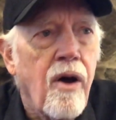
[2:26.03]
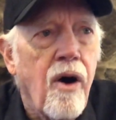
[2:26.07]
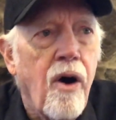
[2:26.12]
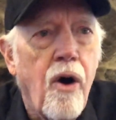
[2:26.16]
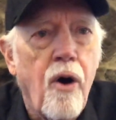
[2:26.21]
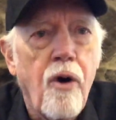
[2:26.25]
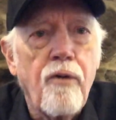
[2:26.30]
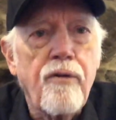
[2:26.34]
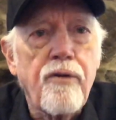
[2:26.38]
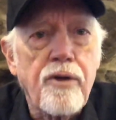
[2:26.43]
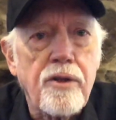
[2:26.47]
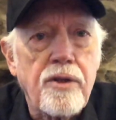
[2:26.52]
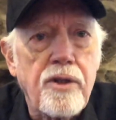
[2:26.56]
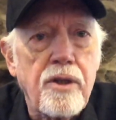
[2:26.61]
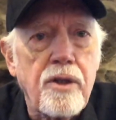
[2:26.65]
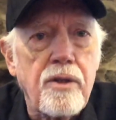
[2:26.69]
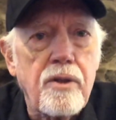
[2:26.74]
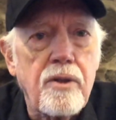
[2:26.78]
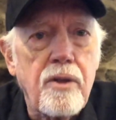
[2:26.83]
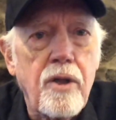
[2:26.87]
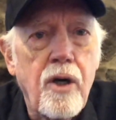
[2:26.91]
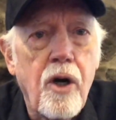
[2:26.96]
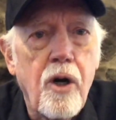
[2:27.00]
over
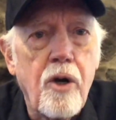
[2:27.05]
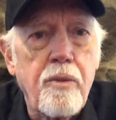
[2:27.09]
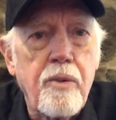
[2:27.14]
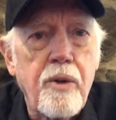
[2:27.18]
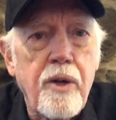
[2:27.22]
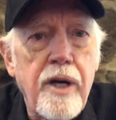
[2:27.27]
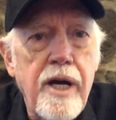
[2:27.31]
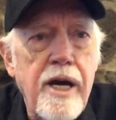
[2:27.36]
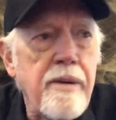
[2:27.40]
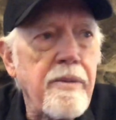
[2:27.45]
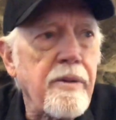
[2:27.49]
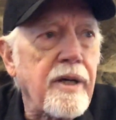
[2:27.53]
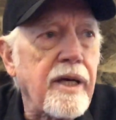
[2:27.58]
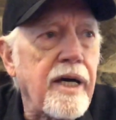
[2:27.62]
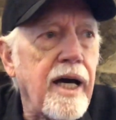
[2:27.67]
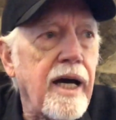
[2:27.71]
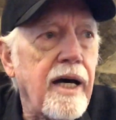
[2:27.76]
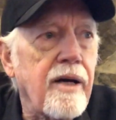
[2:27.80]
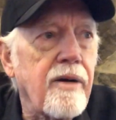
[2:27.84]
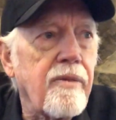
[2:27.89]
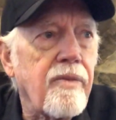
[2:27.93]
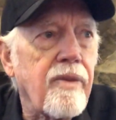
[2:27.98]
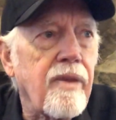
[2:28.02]
to Oberammergau